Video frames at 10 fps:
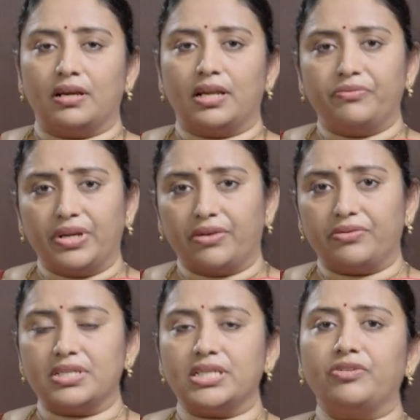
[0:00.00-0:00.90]
and we have
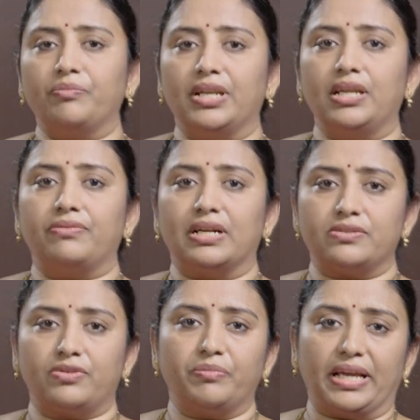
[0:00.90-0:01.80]
received many funds
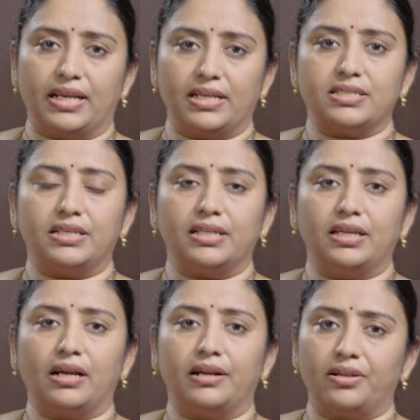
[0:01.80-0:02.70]
from
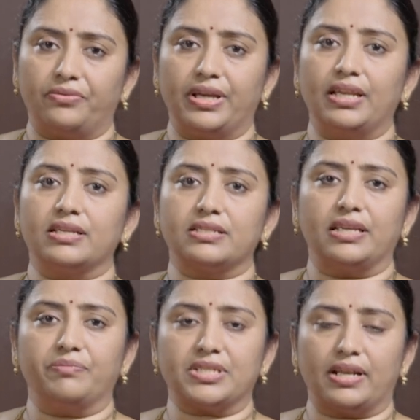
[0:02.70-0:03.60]
AICTE under various
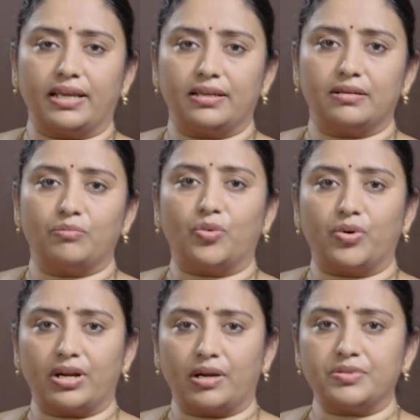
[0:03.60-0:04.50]
schemes like
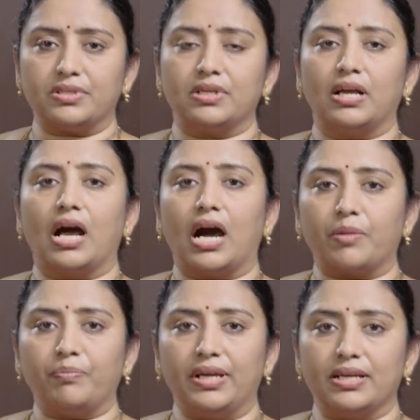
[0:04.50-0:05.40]
MODROPS,
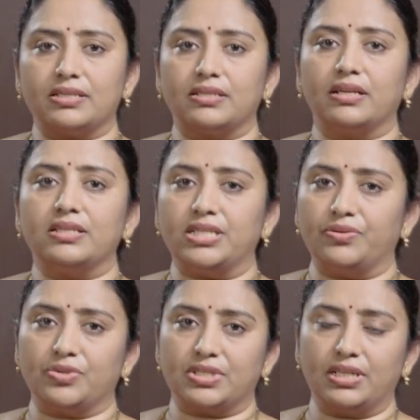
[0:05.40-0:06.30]
RPS,
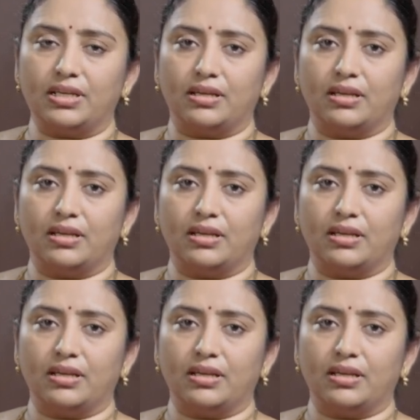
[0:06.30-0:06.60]
GOC.